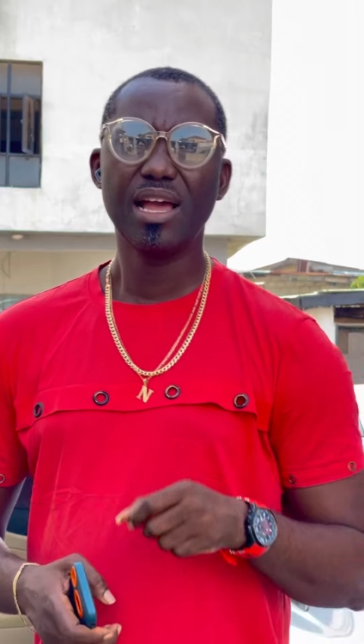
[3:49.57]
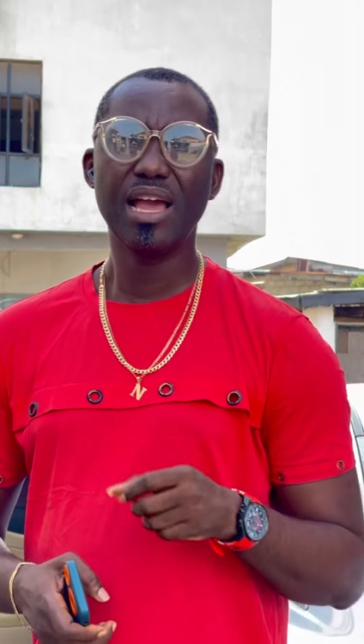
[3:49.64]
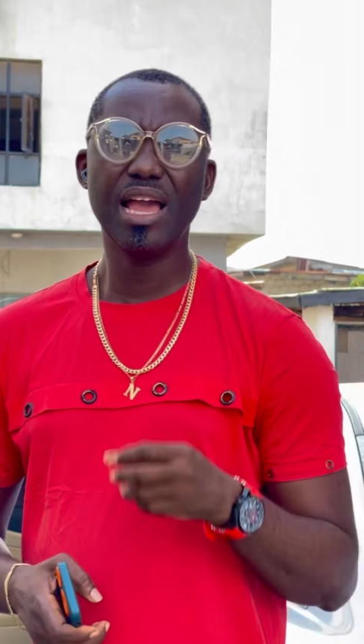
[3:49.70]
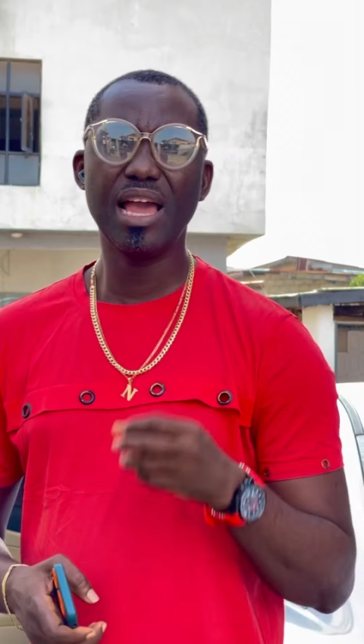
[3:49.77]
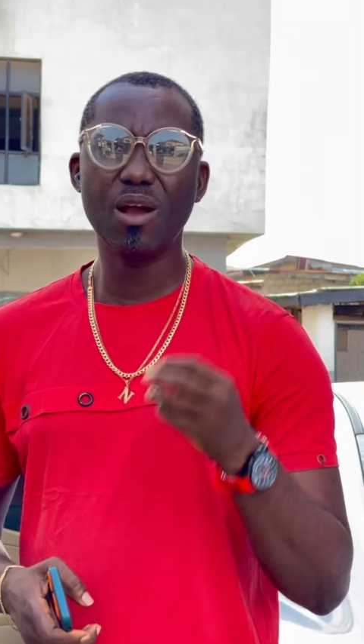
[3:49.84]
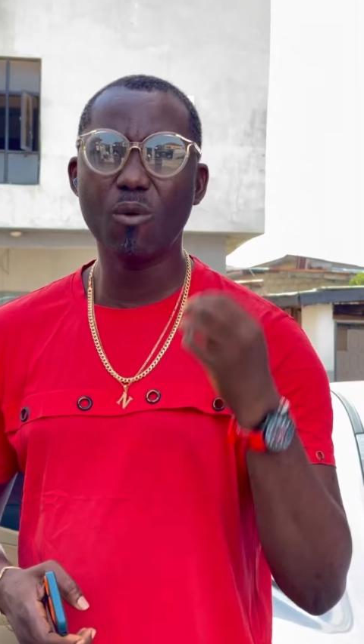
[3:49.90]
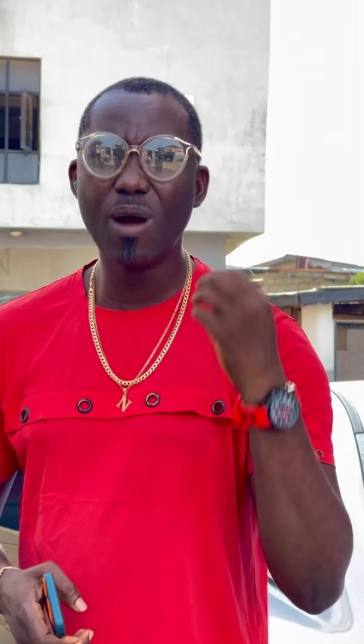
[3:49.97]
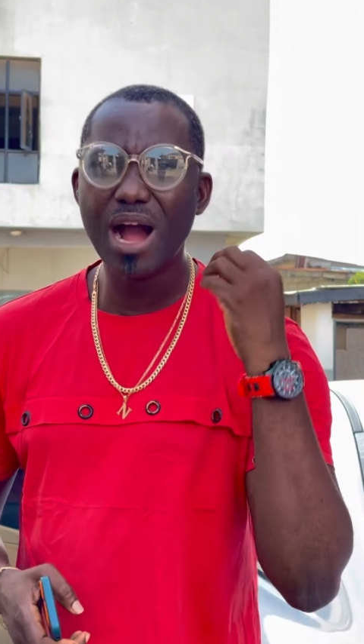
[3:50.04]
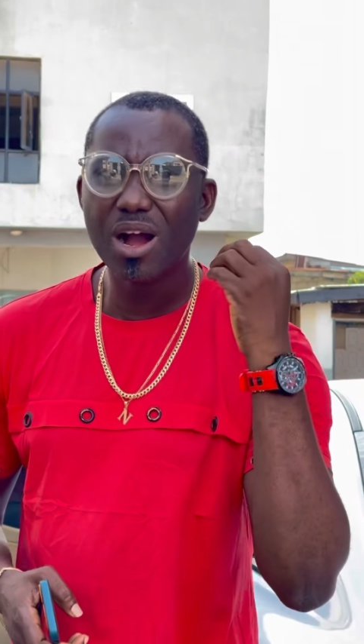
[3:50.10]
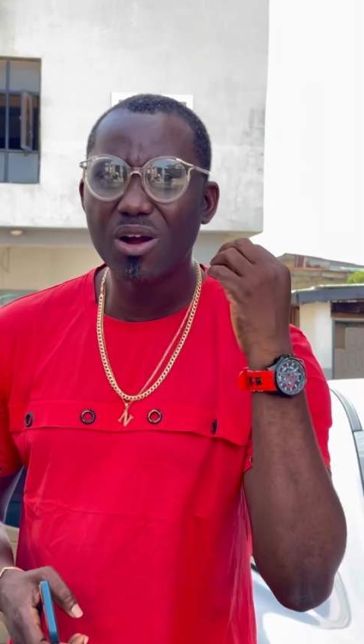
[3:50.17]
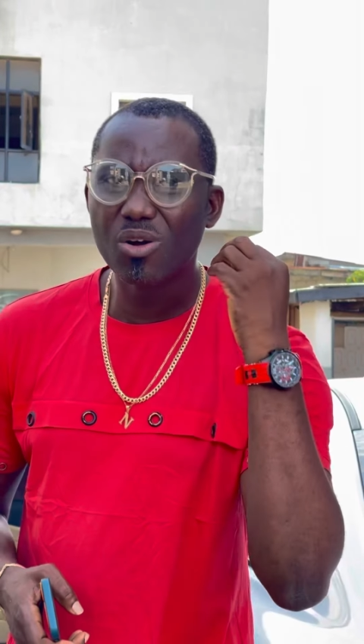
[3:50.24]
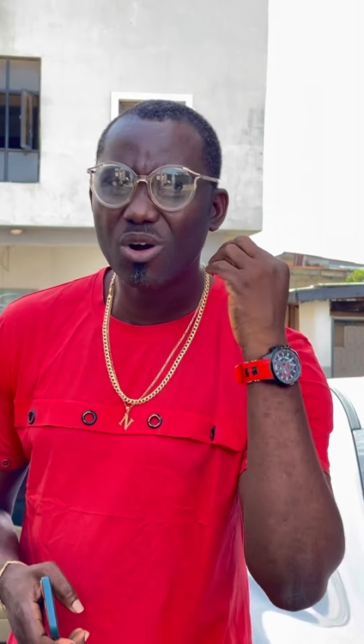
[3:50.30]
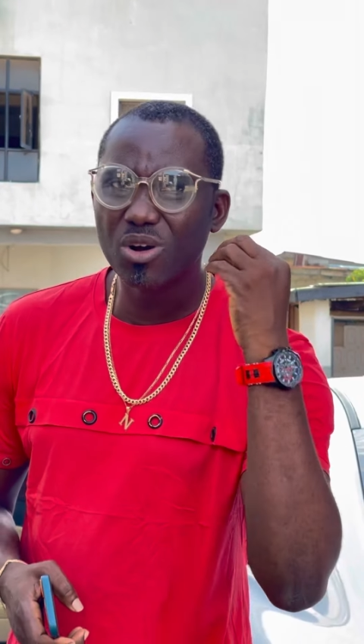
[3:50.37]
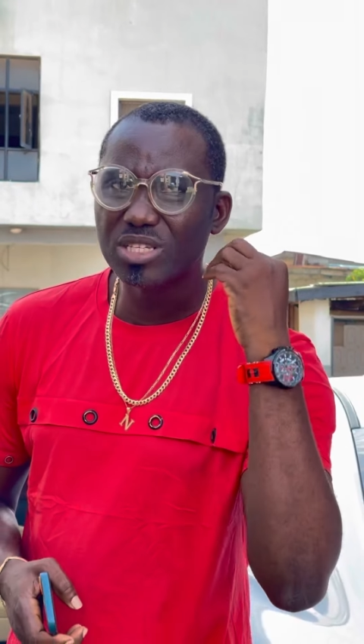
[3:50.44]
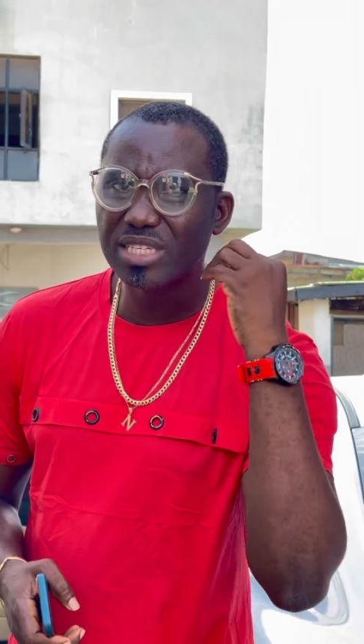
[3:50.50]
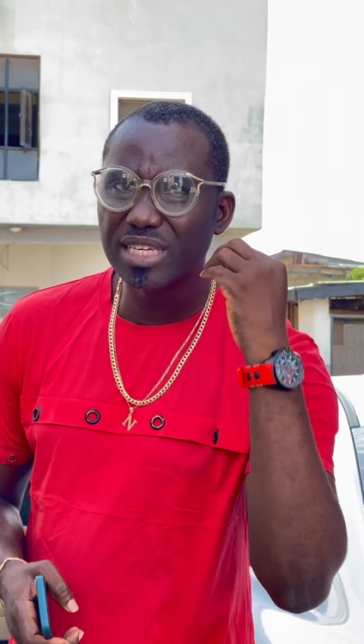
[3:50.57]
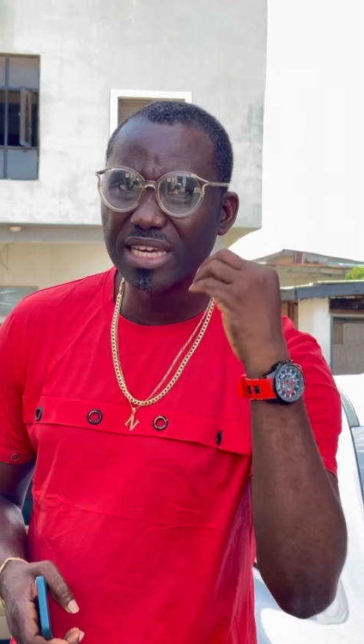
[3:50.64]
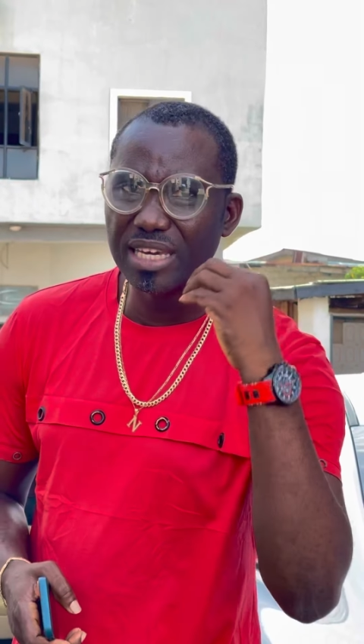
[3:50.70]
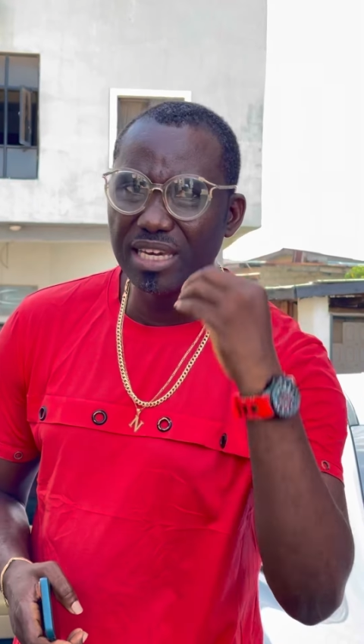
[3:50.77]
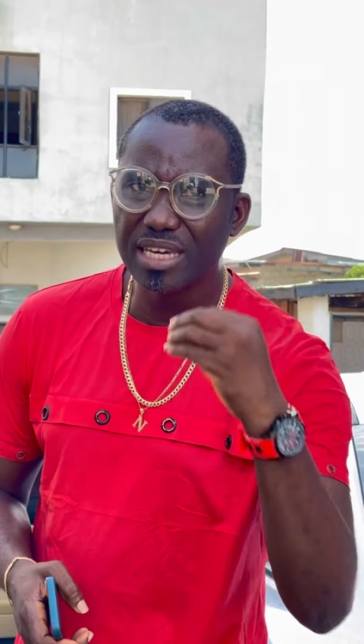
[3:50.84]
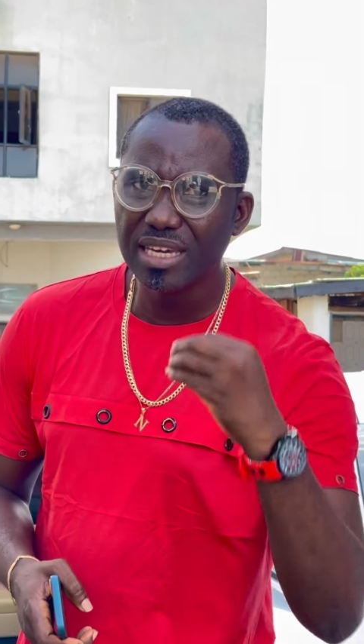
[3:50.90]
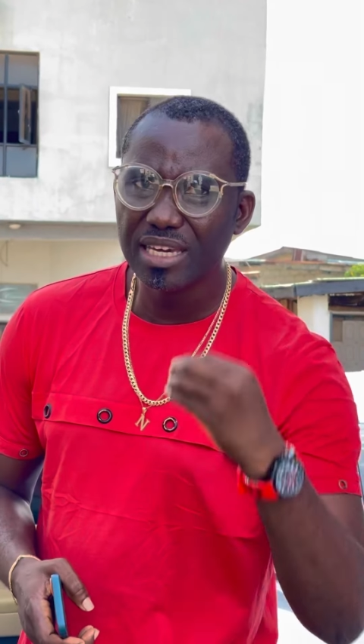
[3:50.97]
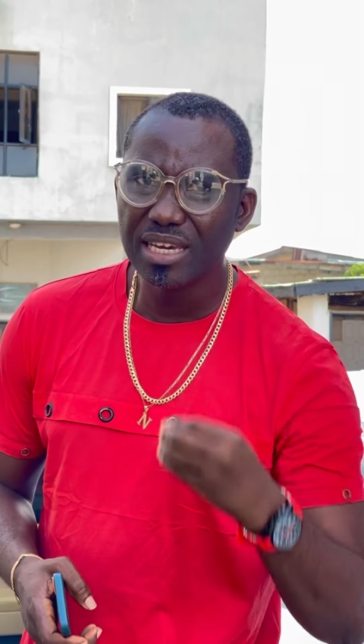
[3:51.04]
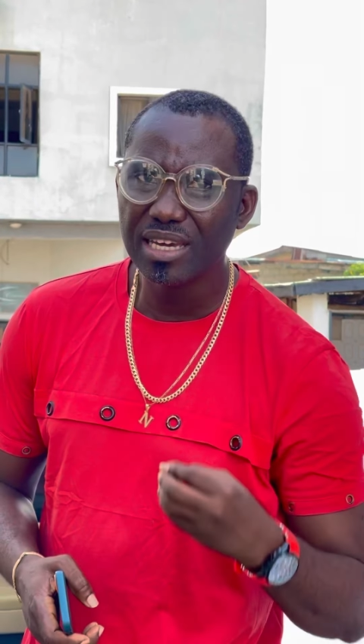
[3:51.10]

Ewa nko she,